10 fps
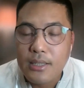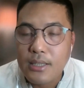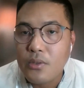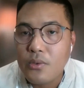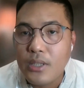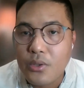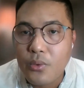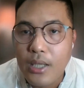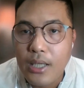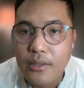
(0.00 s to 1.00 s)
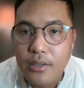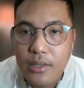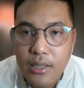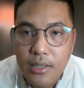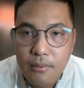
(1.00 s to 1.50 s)
including to
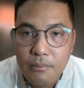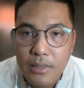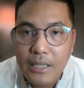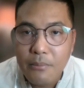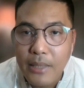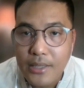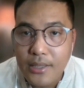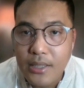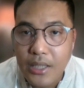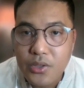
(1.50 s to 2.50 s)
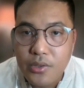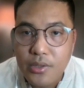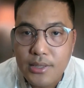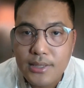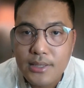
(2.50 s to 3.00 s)
other like-minded
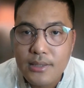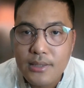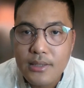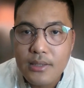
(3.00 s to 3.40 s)
nations.